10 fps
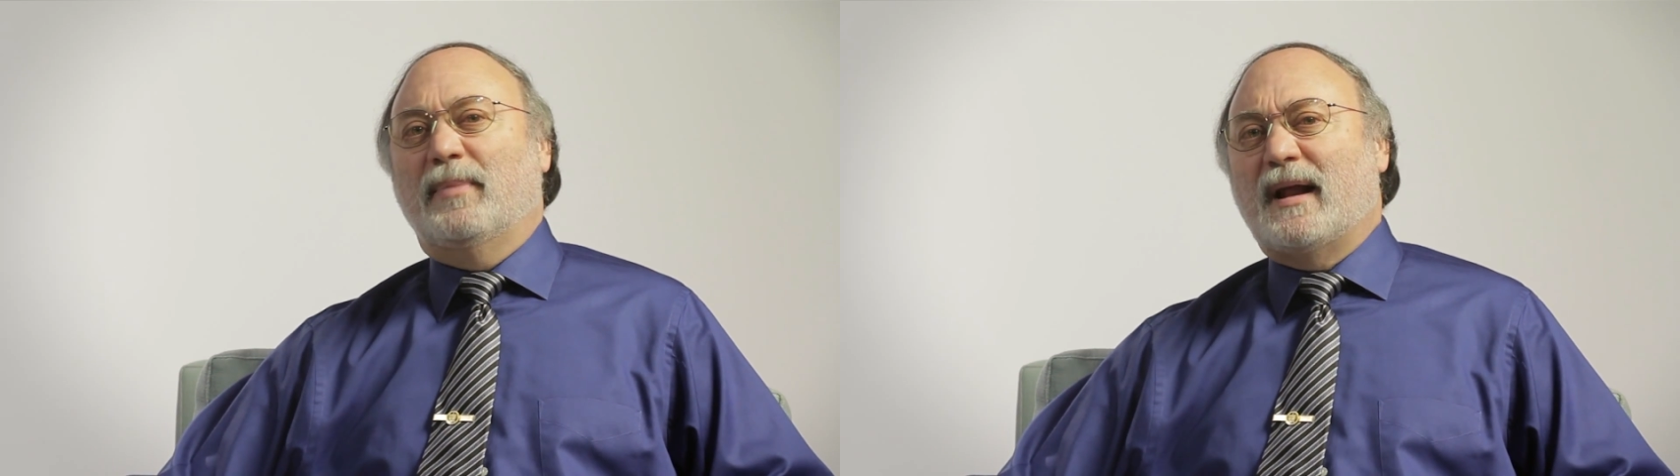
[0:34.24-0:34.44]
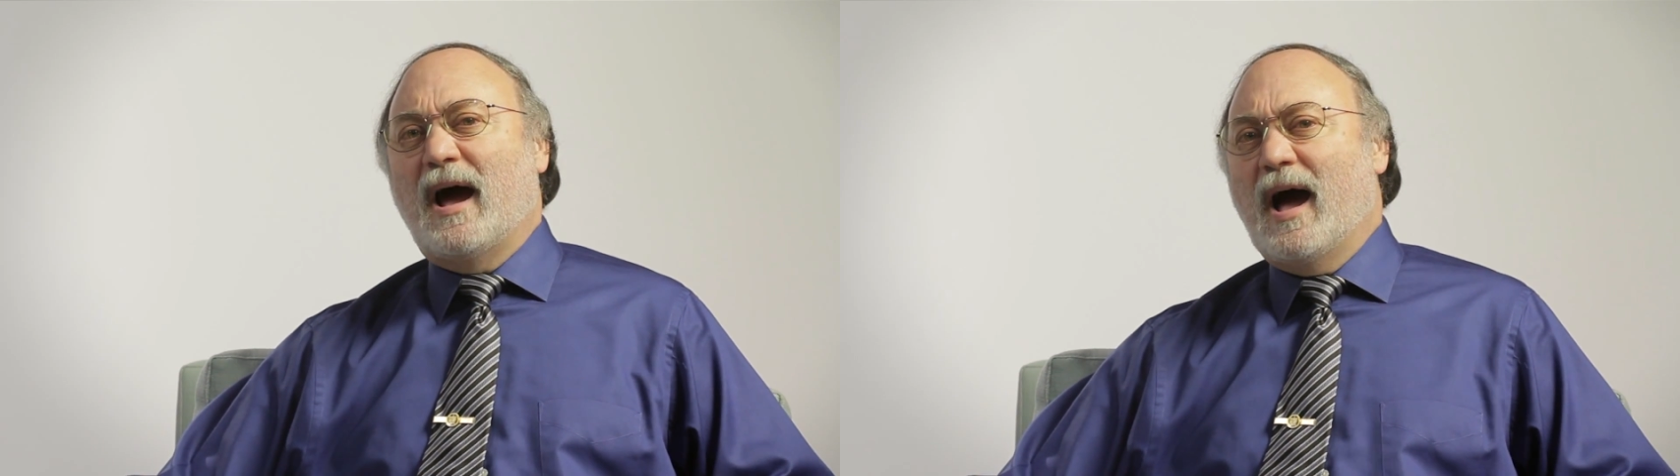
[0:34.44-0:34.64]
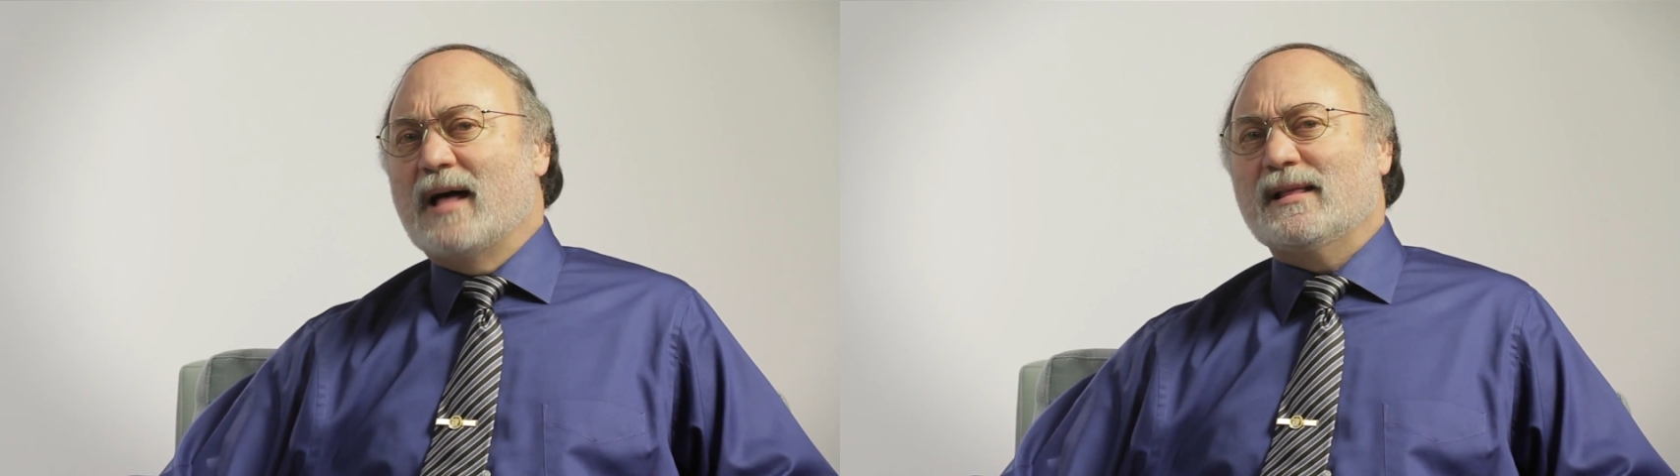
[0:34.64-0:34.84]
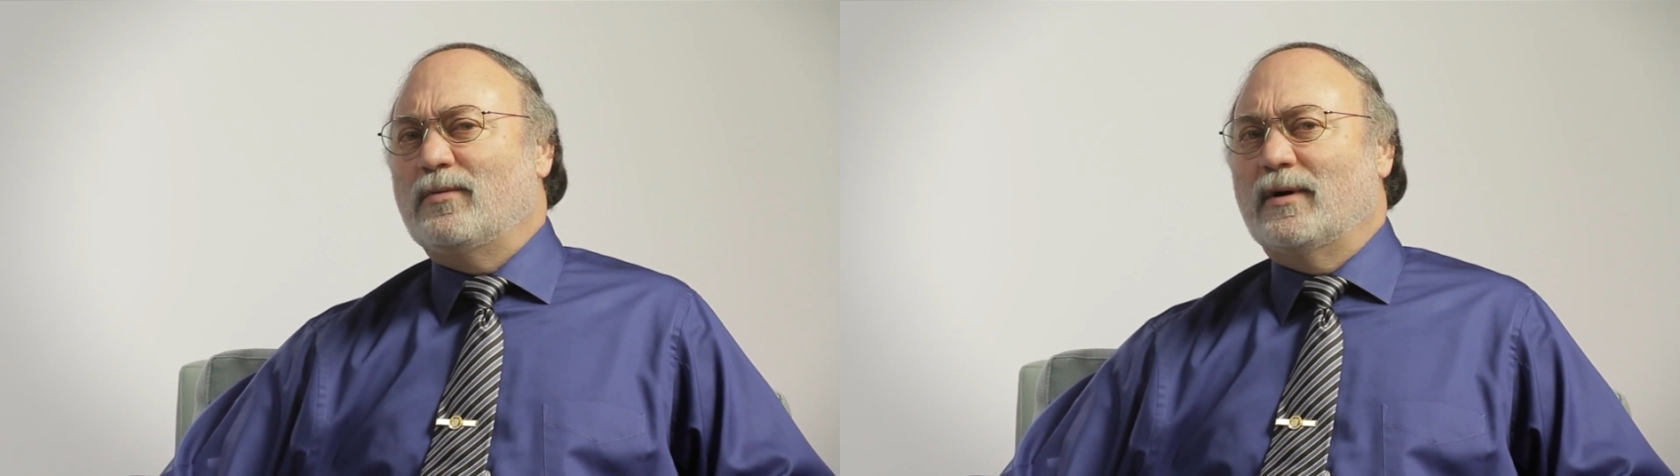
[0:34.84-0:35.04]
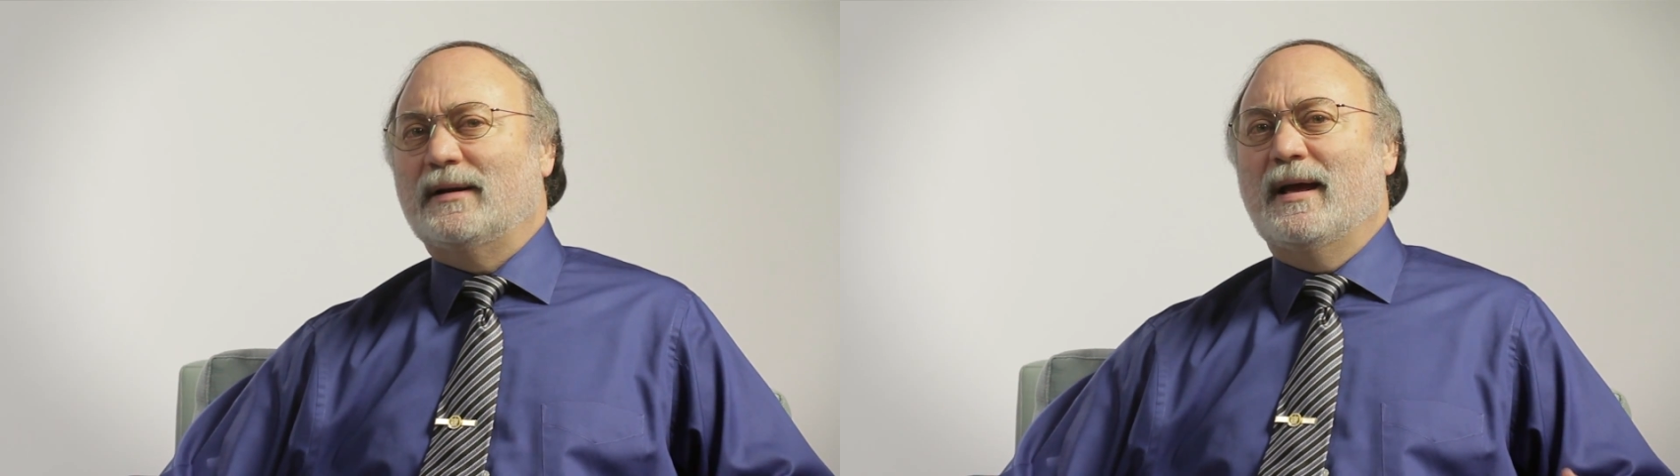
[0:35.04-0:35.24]
But
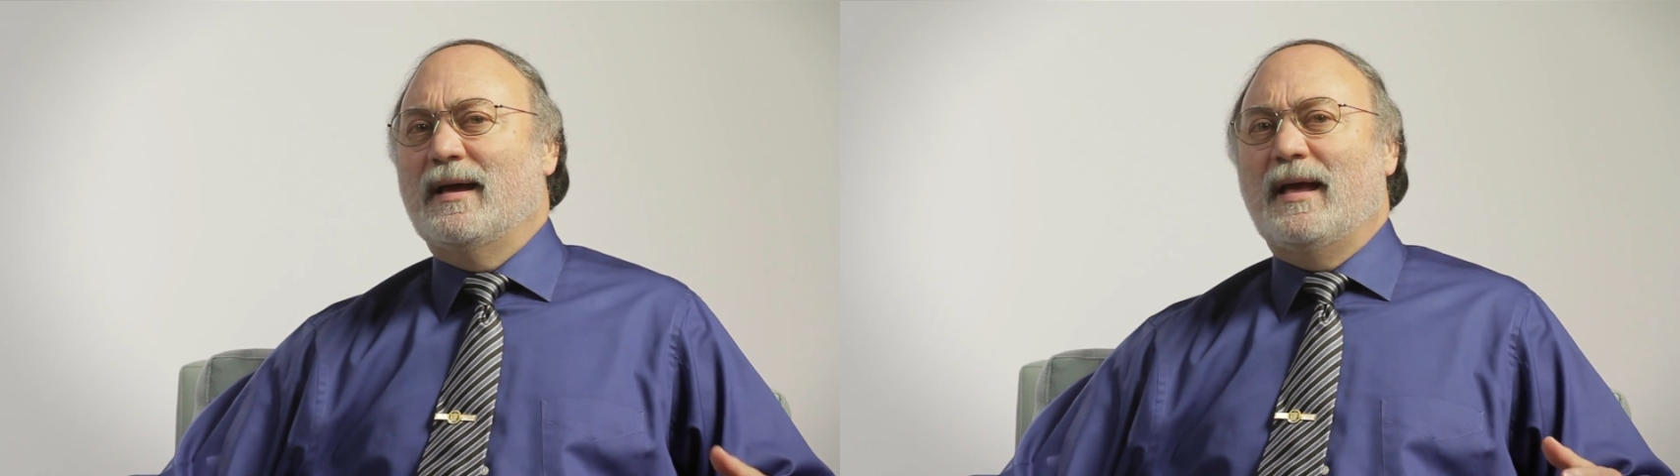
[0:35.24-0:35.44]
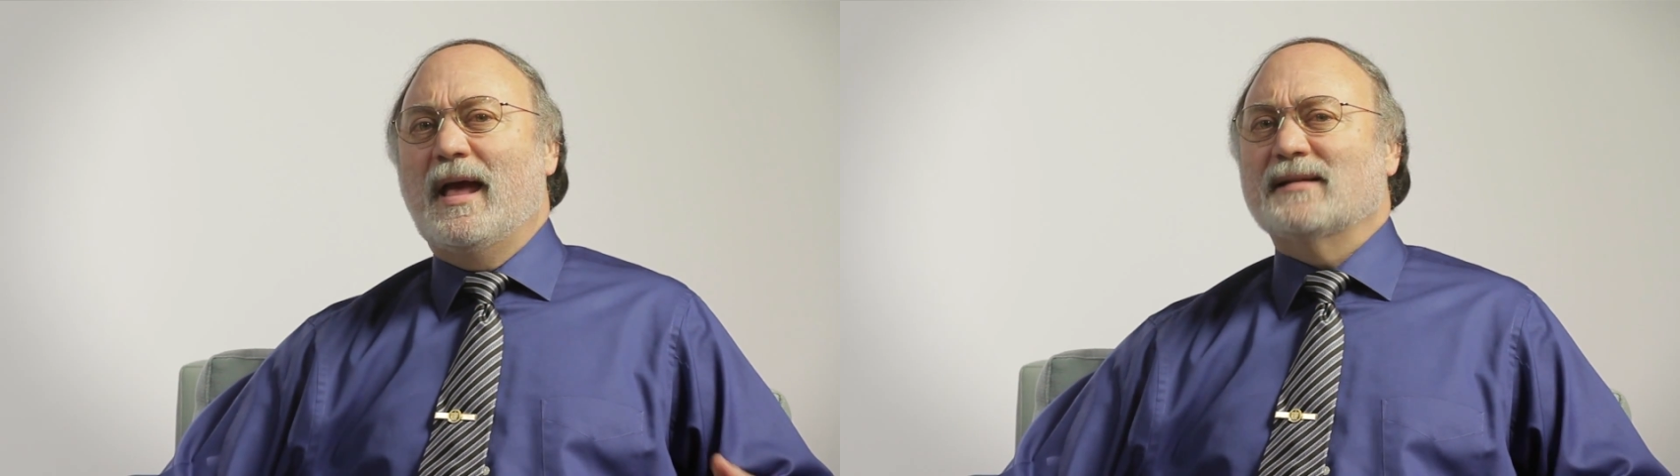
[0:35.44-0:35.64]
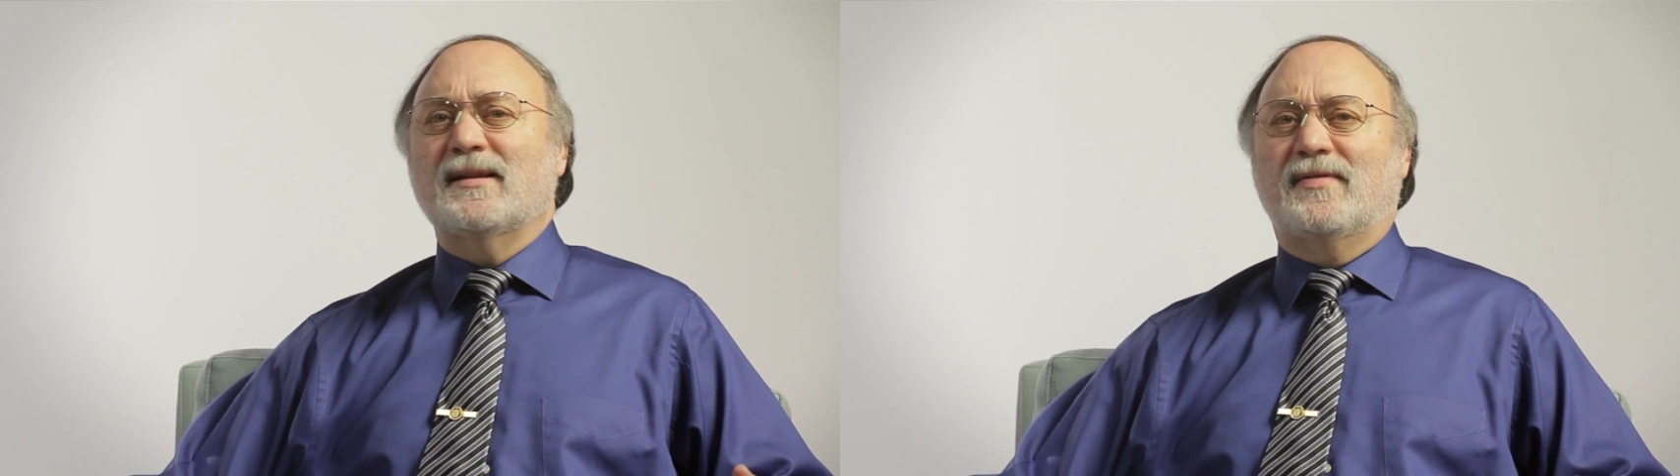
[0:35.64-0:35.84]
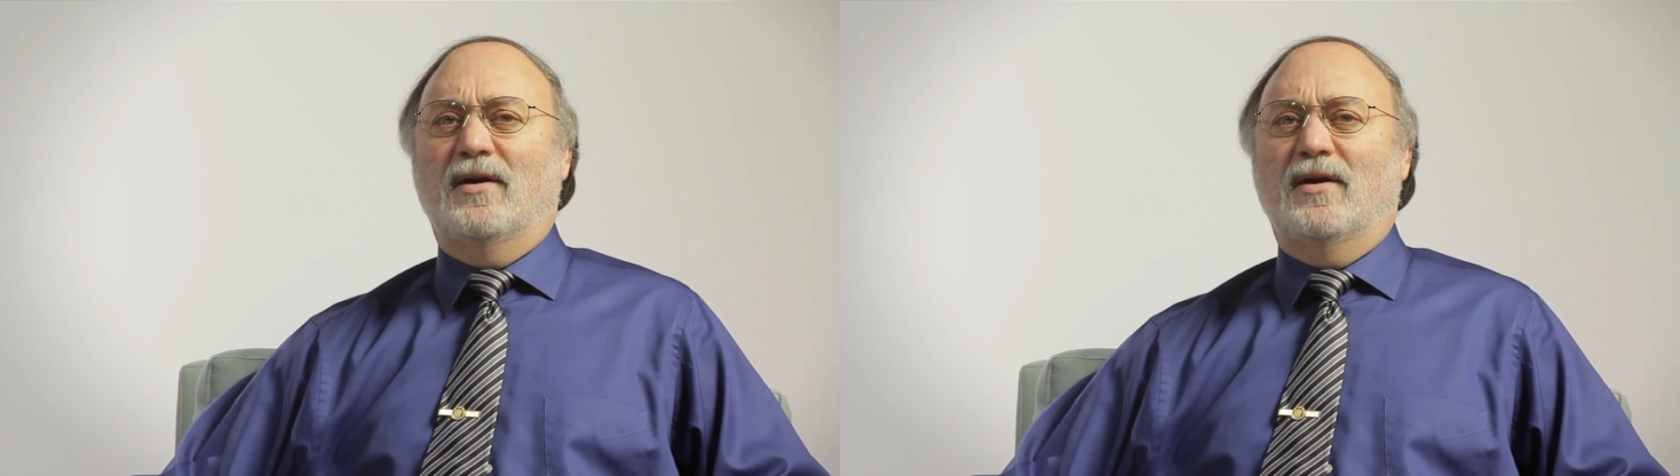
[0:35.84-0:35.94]
Hollywood isn't